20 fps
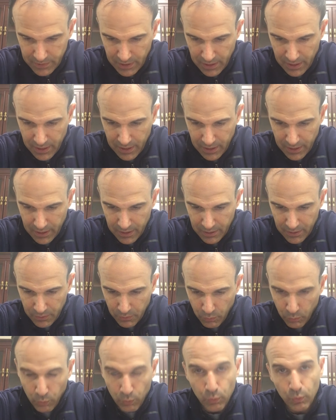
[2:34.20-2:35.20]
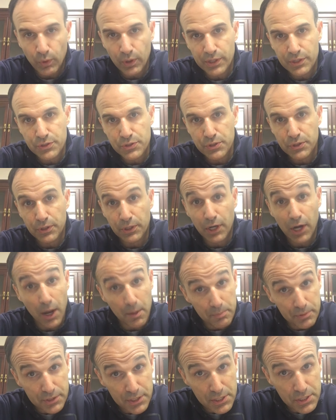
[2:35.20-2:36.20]
Uh, what is your
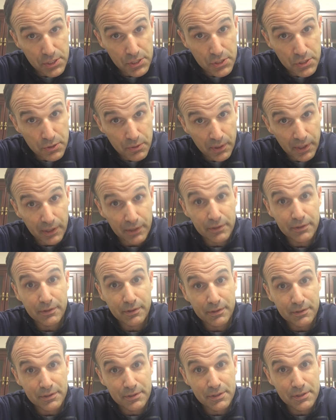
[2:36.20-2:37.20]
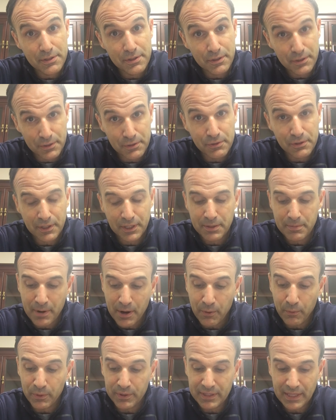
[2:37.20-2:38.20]
competition doing? Or are you thinking
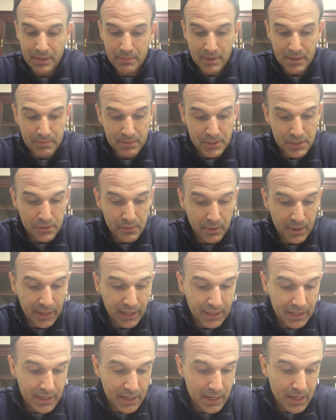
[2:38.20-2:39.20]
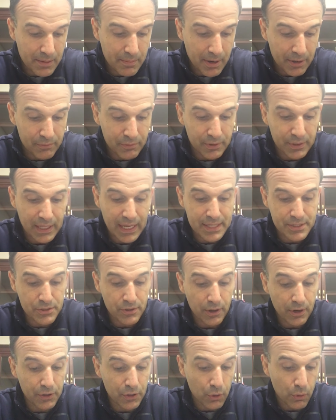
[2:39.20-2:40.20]
about what they may be doing? Um, I realize
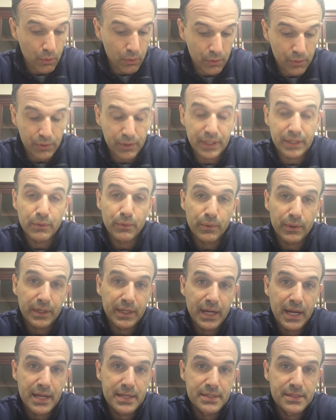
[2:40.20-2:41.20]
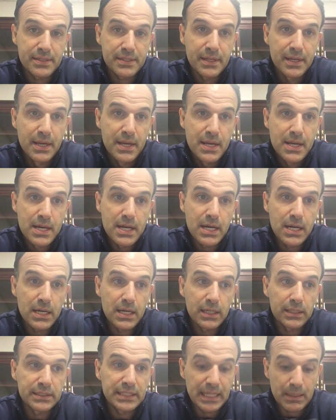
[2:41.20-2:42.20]
there are no organ organized
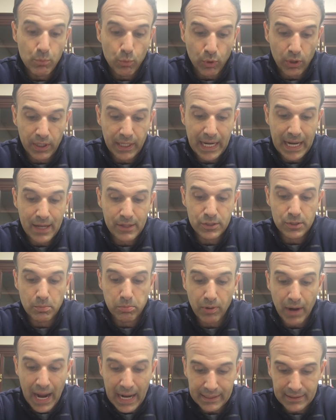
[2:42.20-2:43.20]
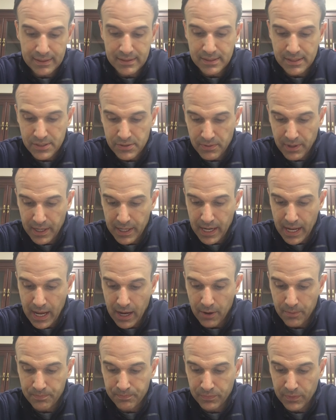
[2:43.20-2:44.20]
uh, team workouts or practices right
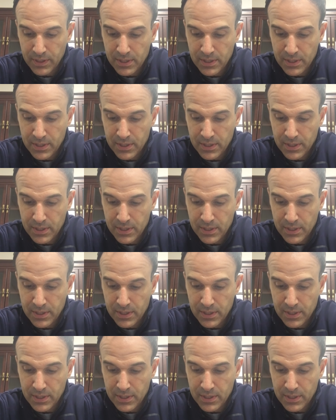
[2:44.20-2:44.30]
now,